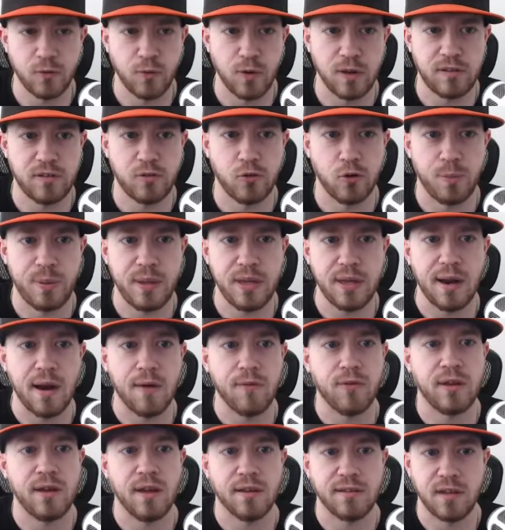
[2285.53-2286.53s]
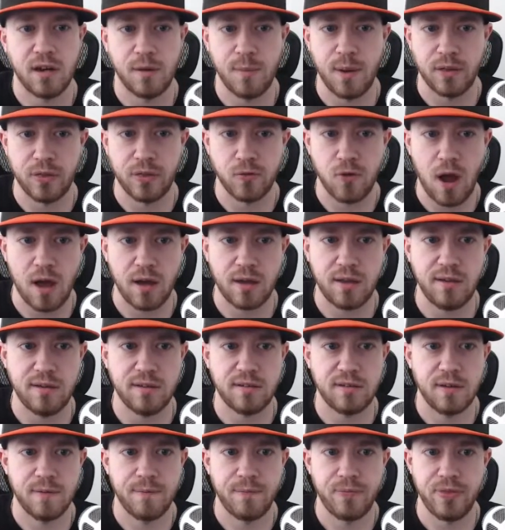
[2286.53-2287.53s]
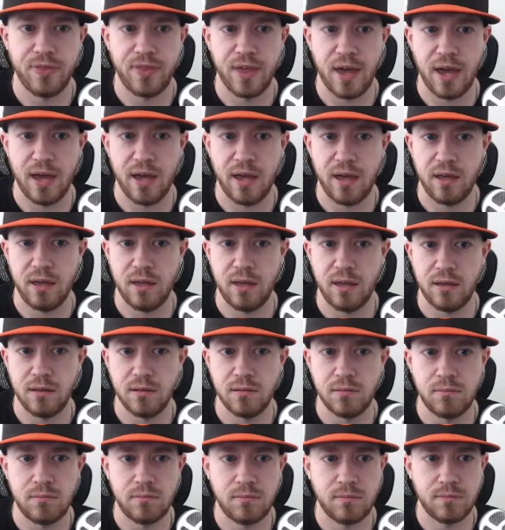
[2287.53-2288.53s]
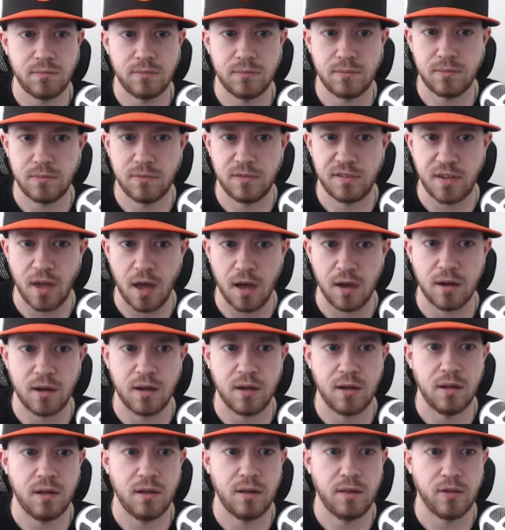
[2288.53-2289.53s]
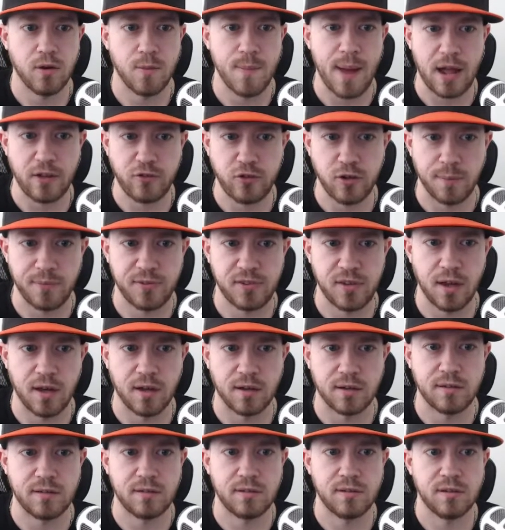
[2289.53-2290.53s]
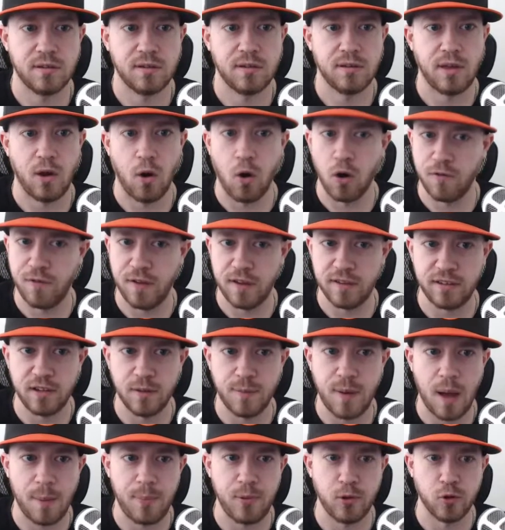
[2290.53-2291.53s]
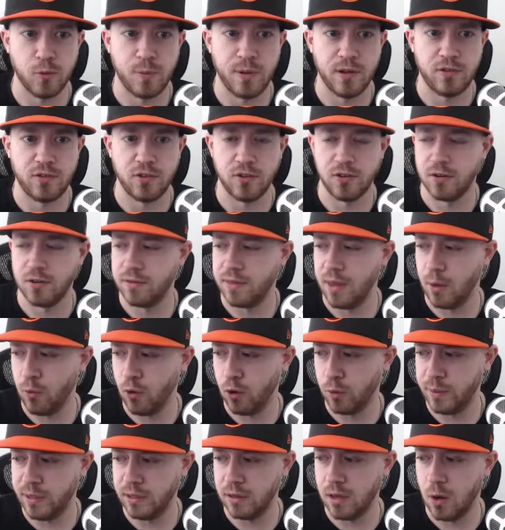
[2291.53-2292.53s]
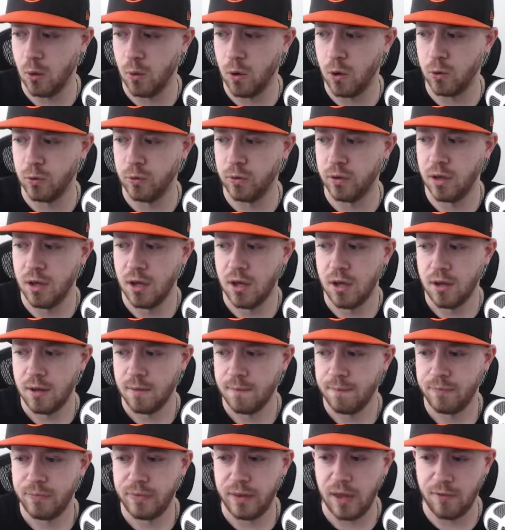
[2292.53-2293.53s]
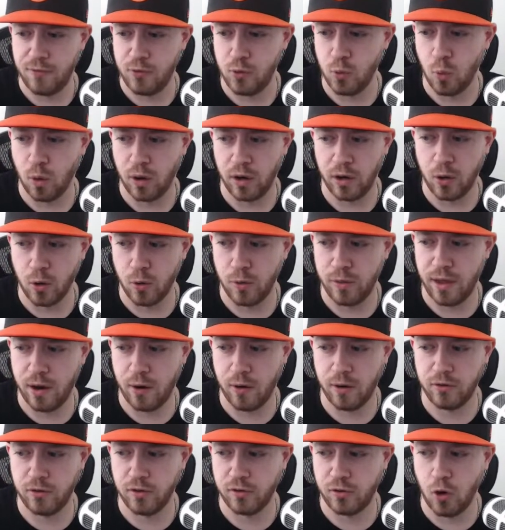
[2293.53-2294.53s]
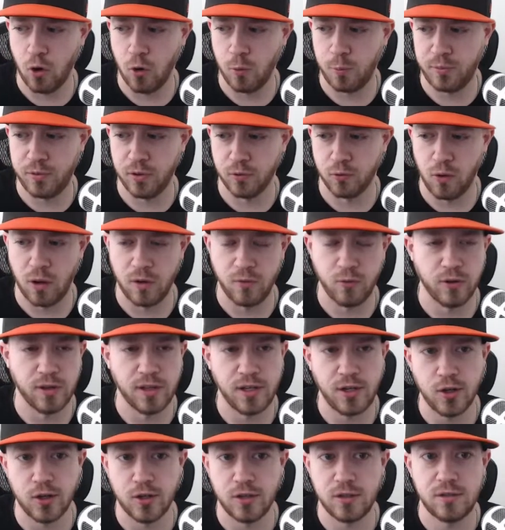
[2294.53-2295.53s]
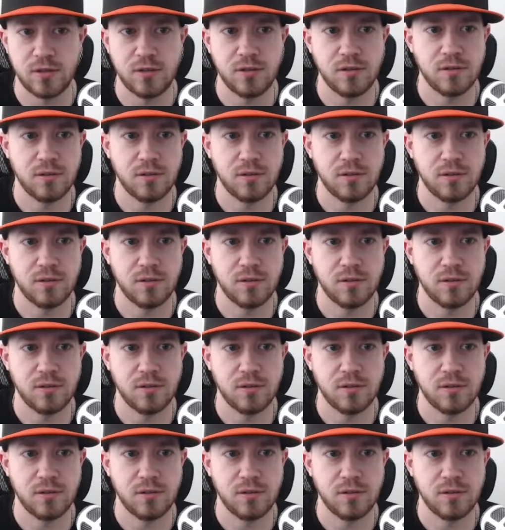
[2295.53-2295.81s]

rinse and repeat everything I said about the Rockies. They suck. Their matchup sucks. They are facing a popular pitcher. They will be low owned. If you want to go there and just hope to run really good,